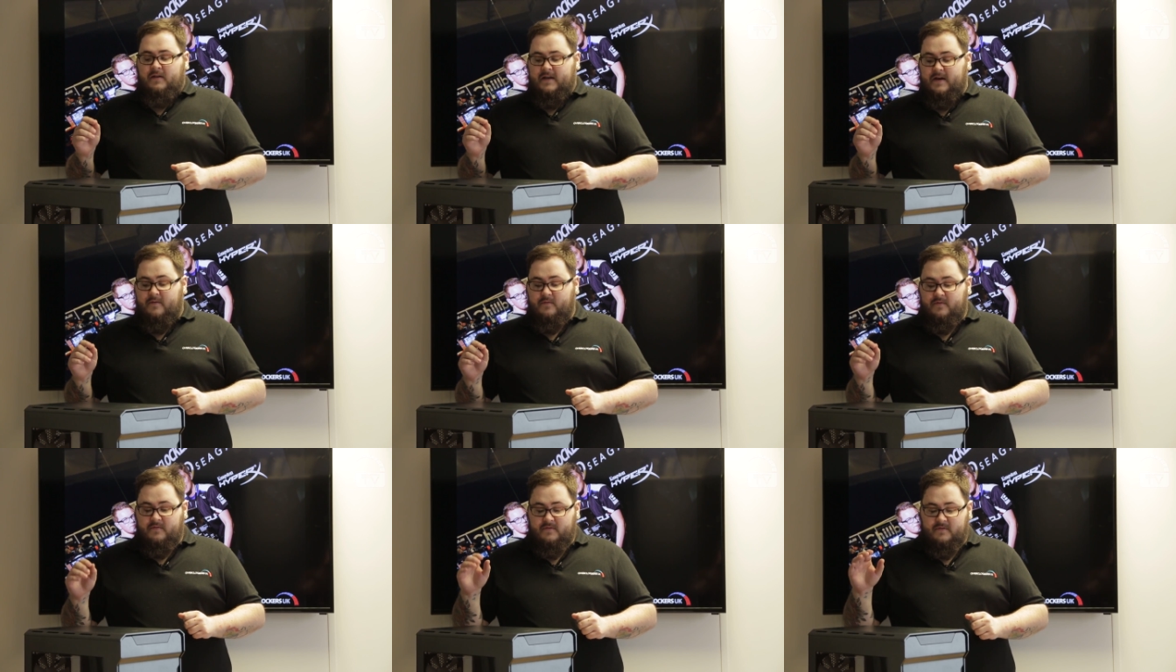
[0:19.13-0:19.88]

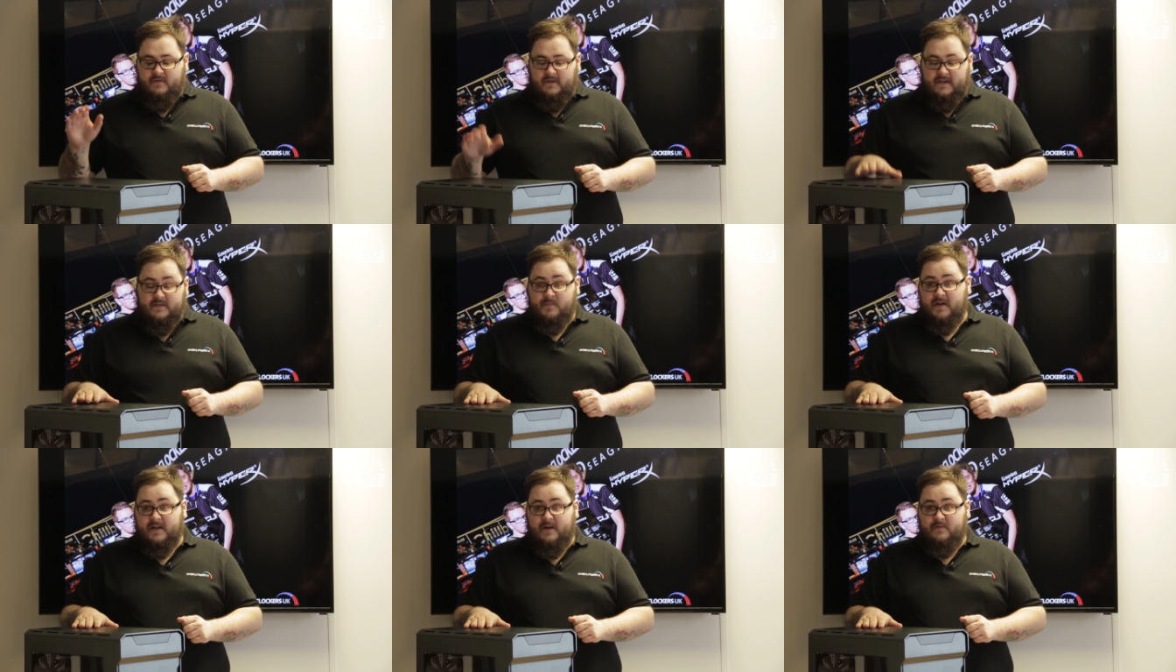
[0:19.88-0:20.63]
Now, it's
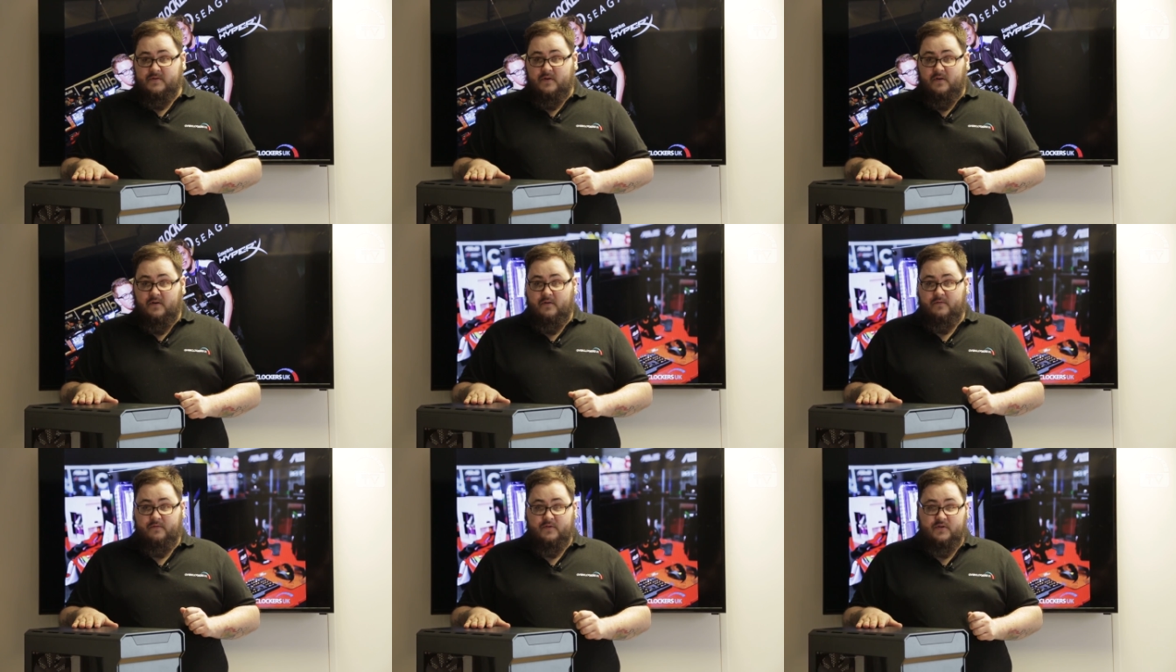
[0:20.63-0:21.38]
made out
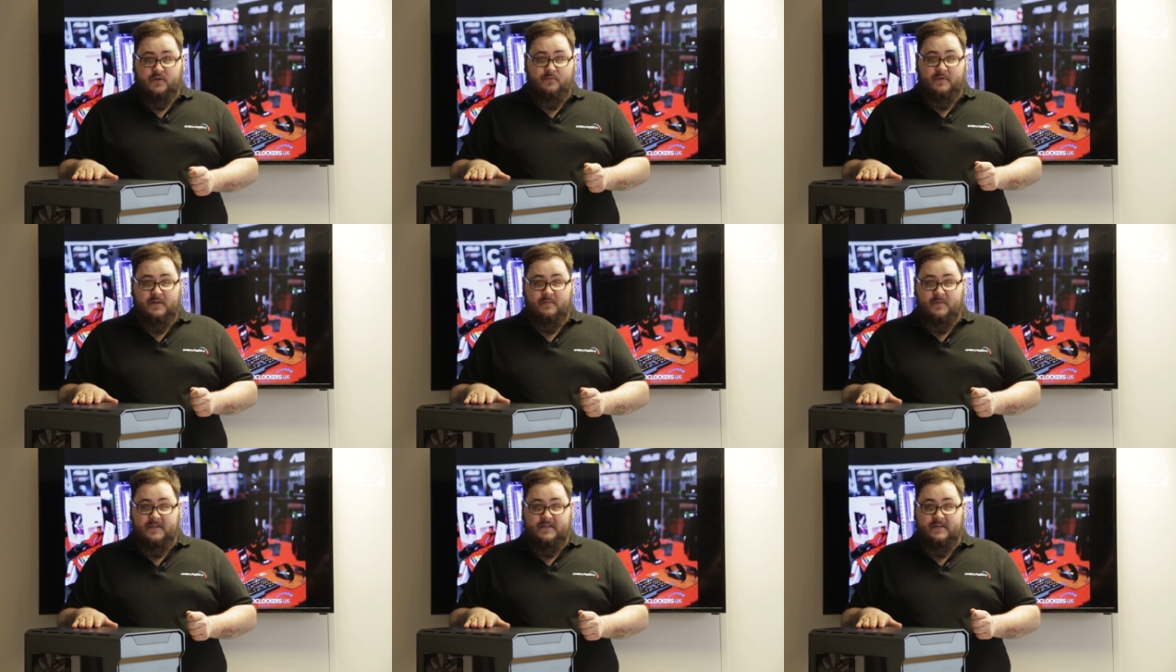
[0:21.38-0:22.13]
of
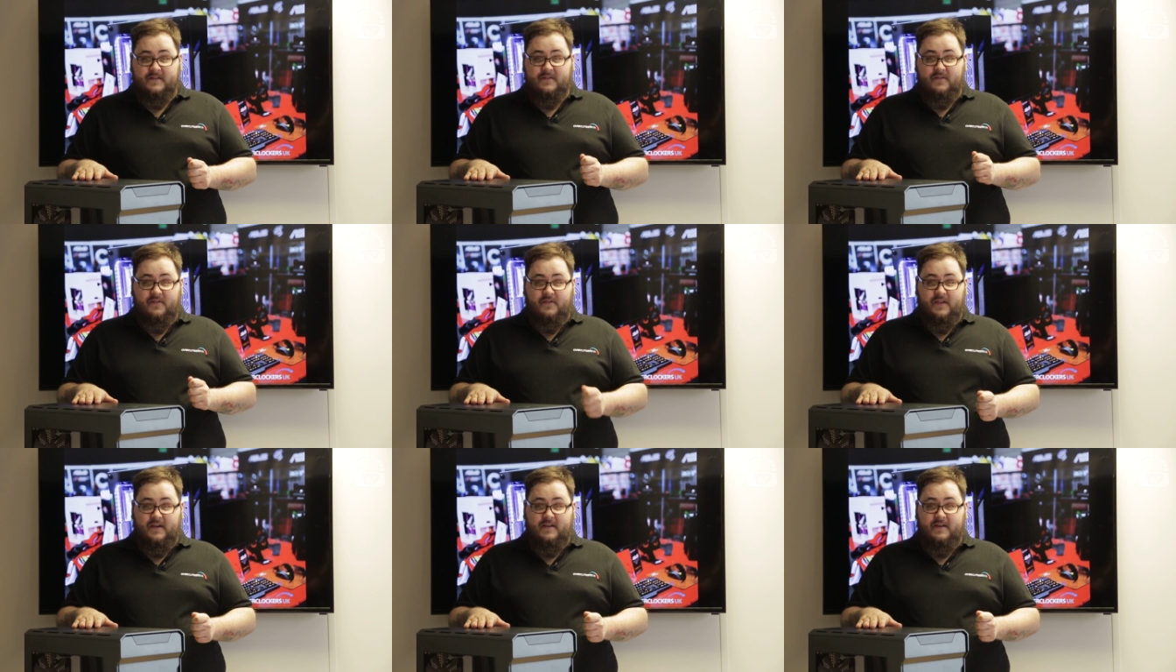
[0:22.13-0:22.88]
2mm
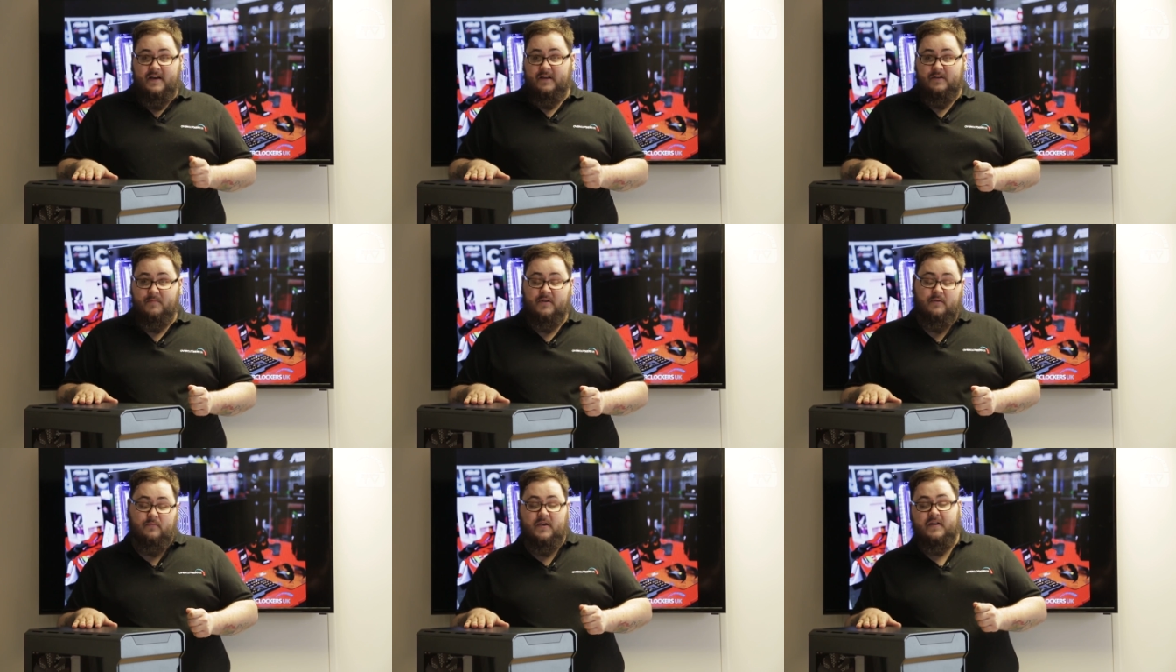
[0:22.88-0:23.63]
thick
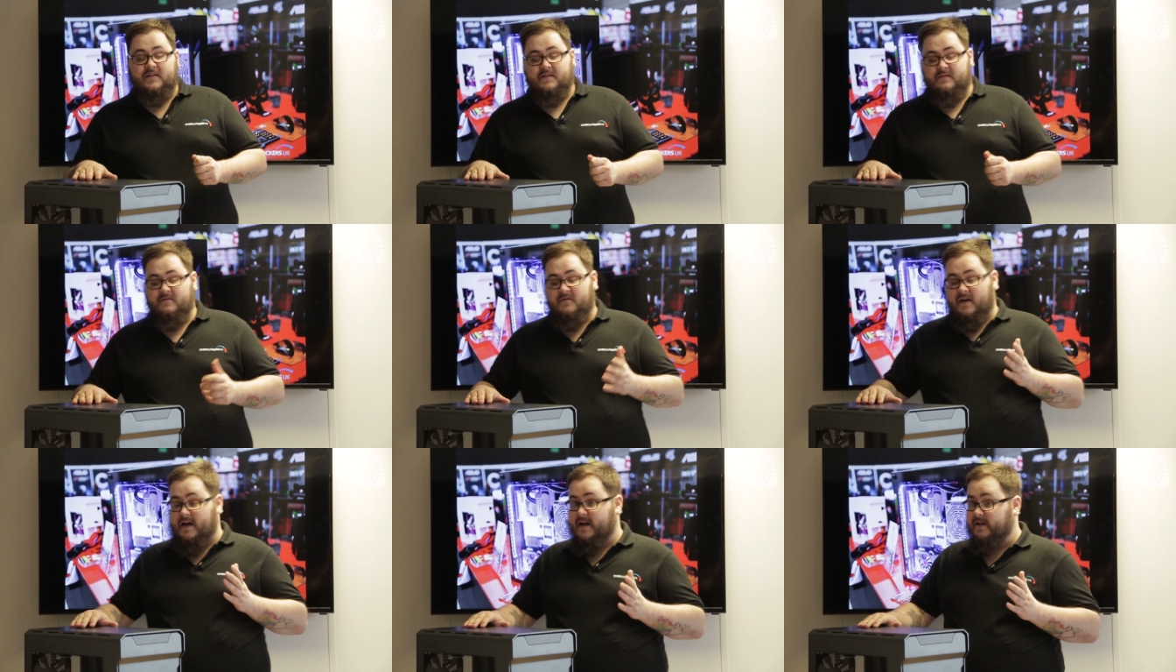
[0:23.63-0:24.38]
aluminium casing,
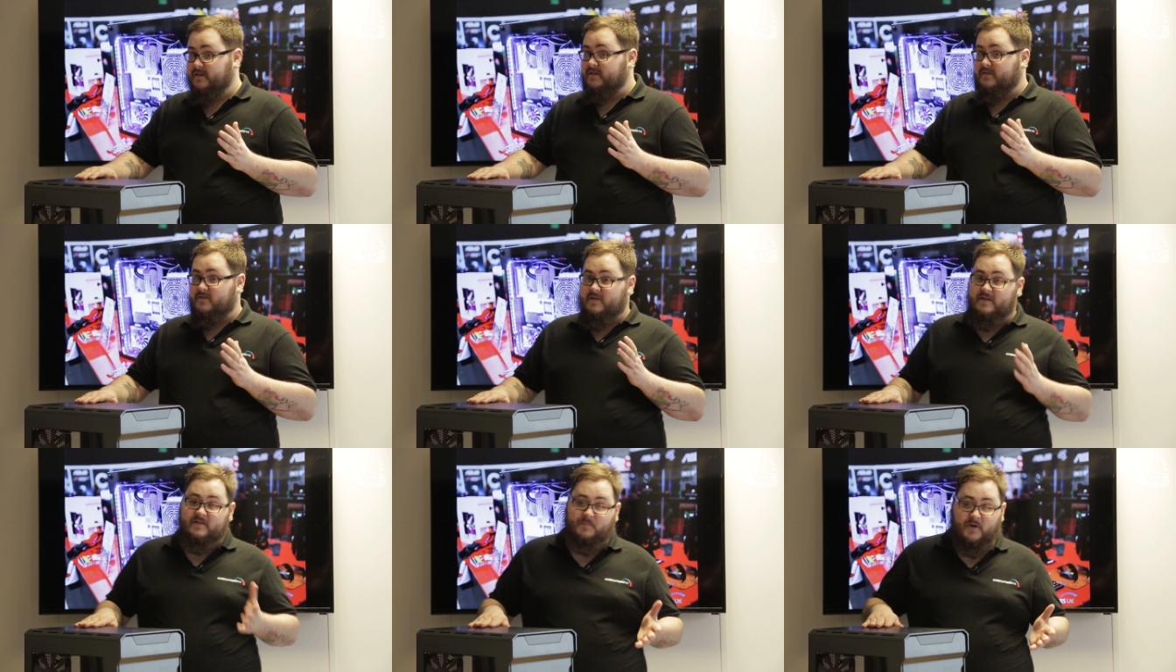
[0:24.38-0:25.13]
and
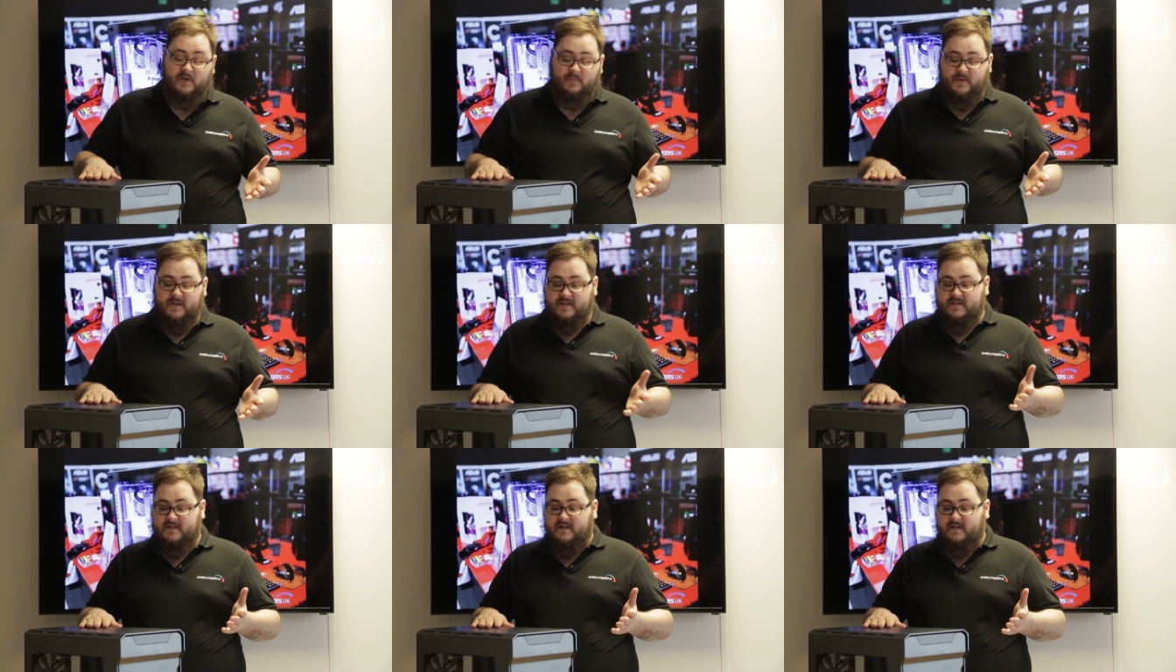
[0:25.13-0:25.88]
its poly
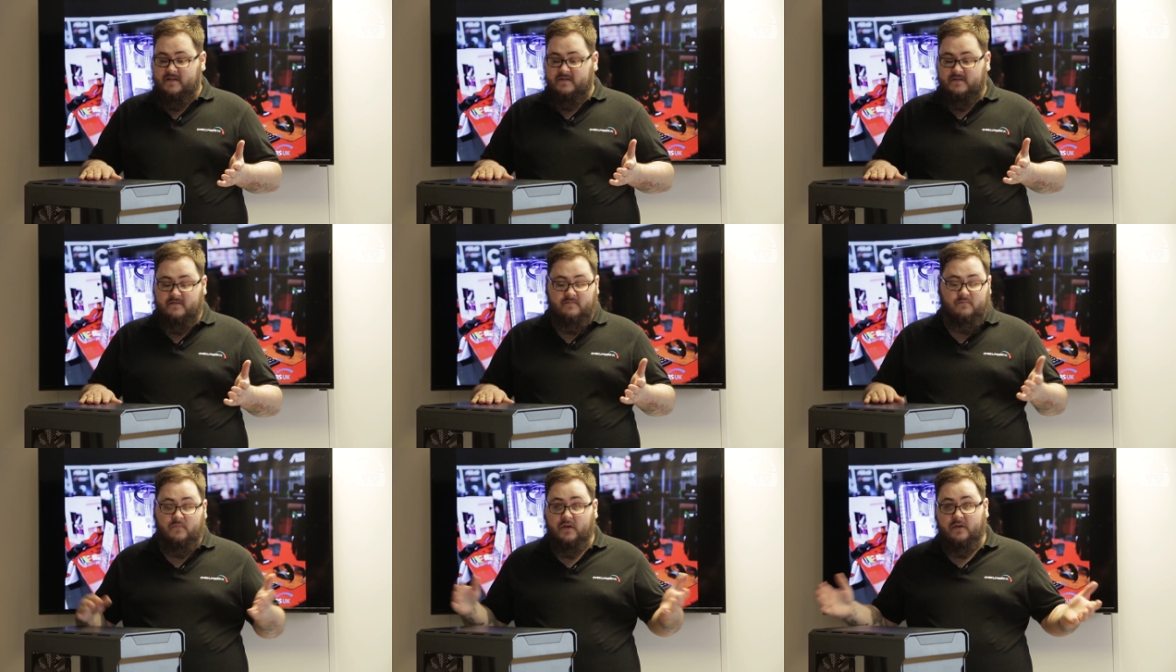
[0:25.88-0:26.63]
piece is
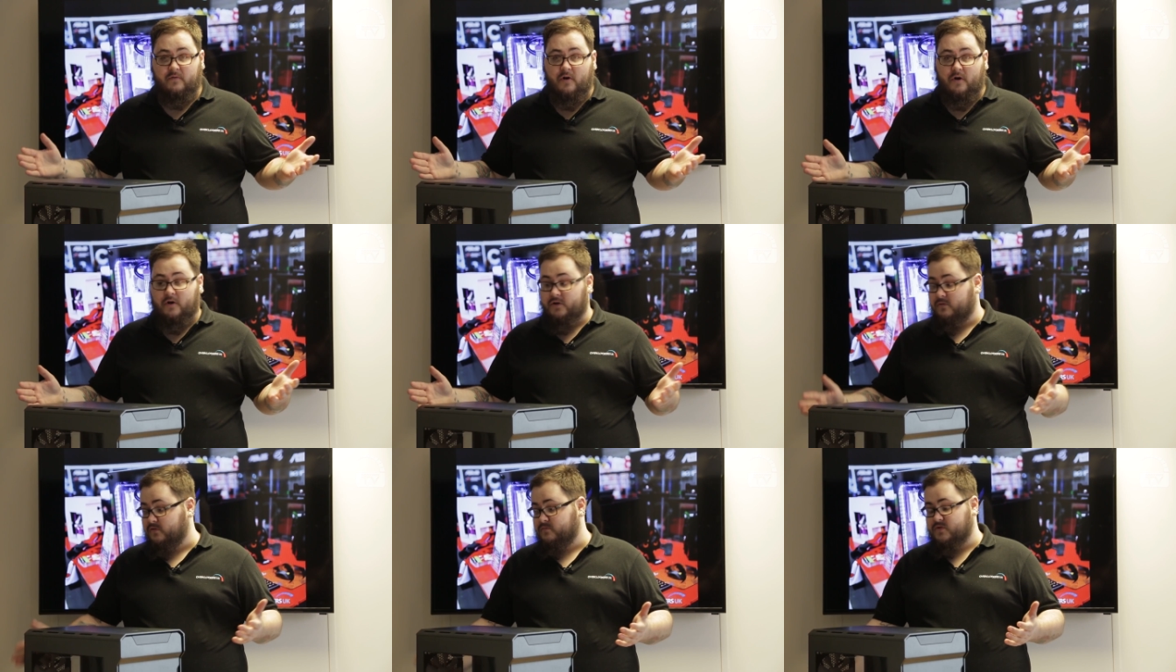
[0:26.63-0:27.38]
that there are
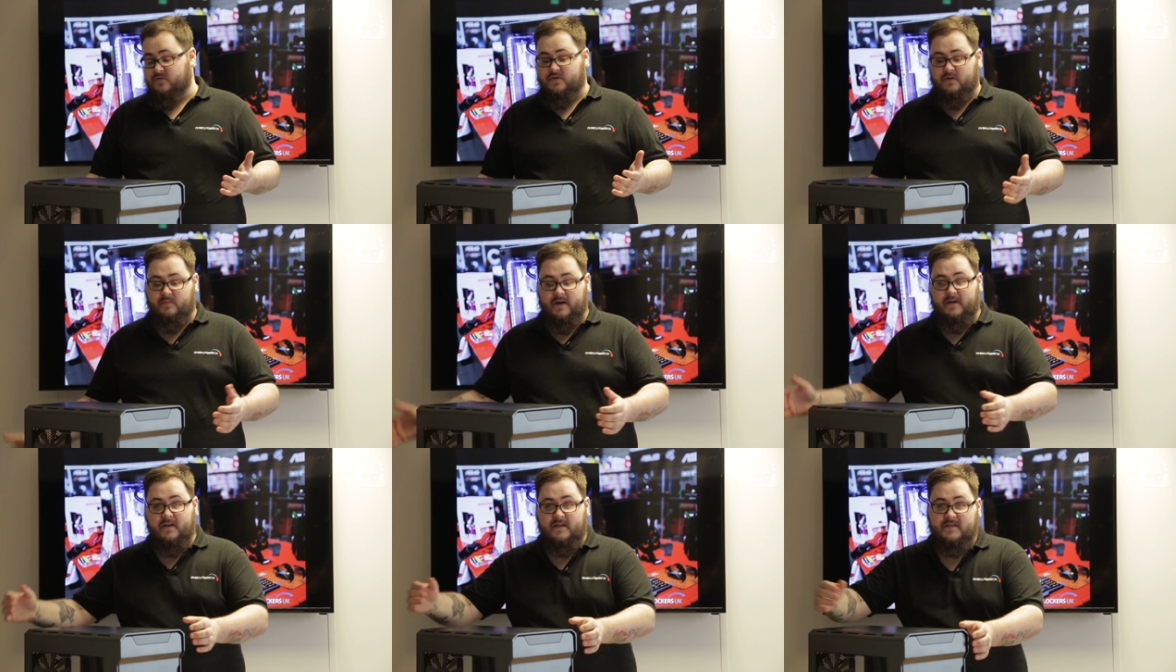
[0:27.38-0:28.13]
no thumb screws on the
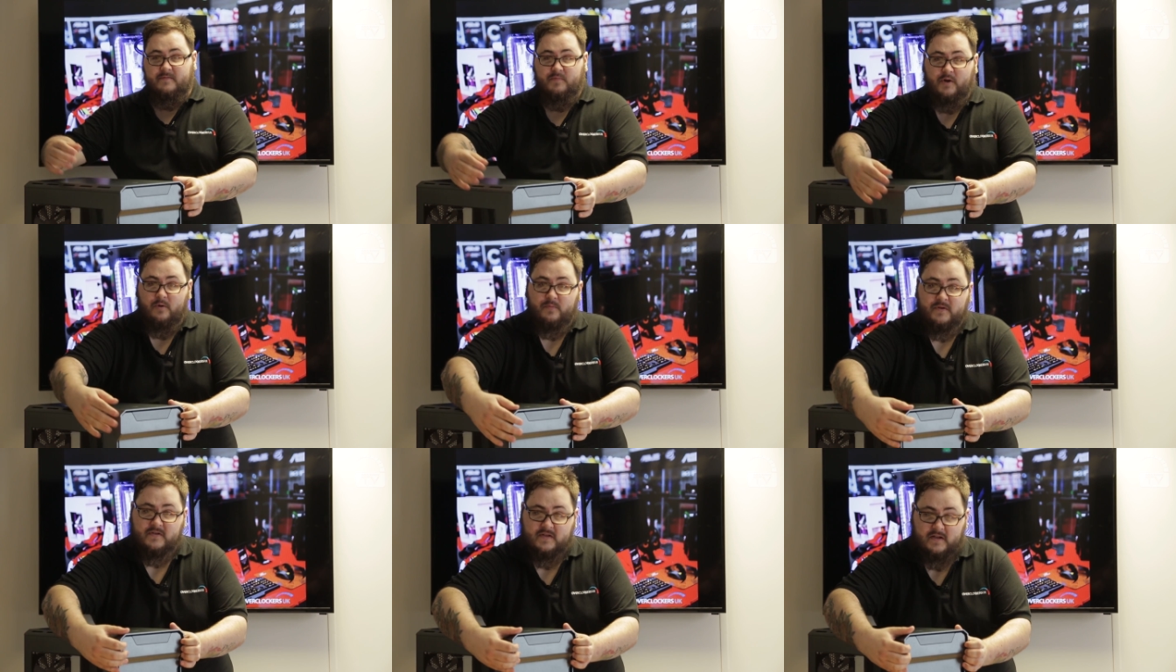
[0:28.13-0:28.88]
back. It simply
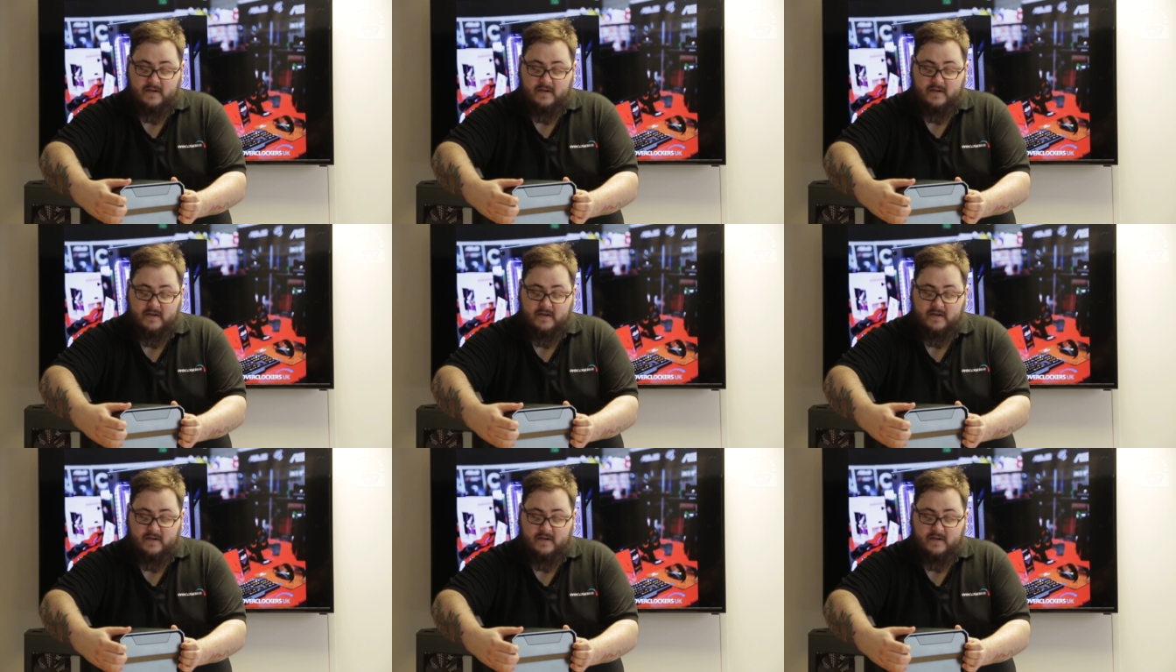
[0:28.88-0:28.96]
opens